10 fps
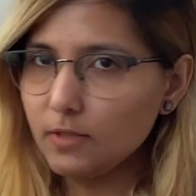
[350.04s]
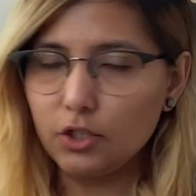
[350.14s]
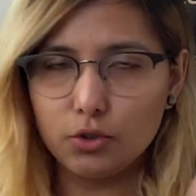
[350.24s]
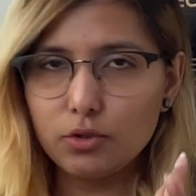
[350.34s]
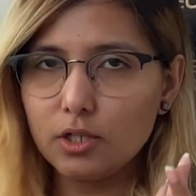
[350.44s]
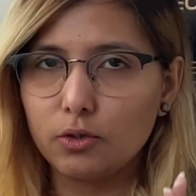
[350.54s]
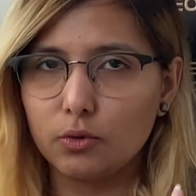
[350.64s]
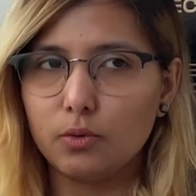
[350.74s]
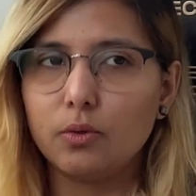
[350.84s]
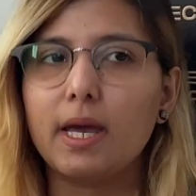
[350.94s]
use the
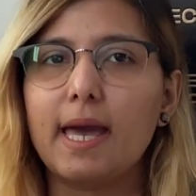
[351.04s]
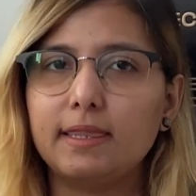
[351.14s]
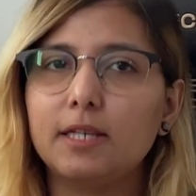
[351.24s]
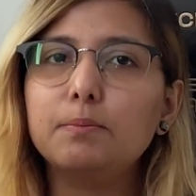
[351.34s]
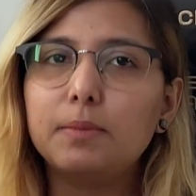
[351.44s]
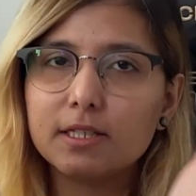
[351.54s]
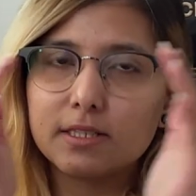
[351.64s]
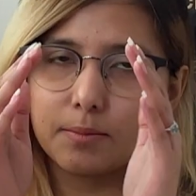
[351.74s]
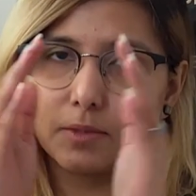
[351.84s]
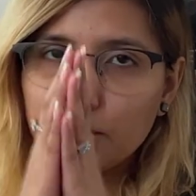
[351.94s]
glue, and then build
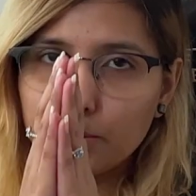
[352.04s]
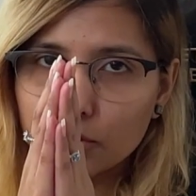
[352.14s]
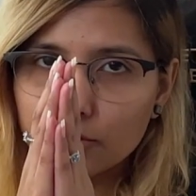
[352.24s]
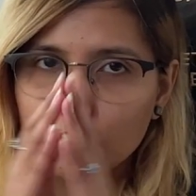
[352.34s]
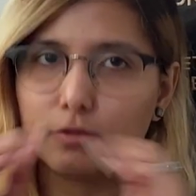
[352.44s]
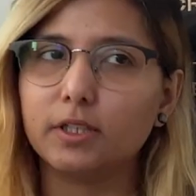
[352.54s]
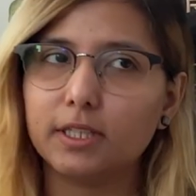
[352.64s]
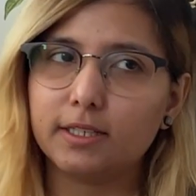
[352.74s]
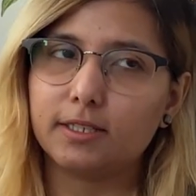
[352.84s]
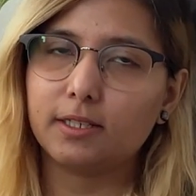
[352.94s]
something beautiful with
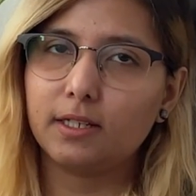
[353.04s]
it.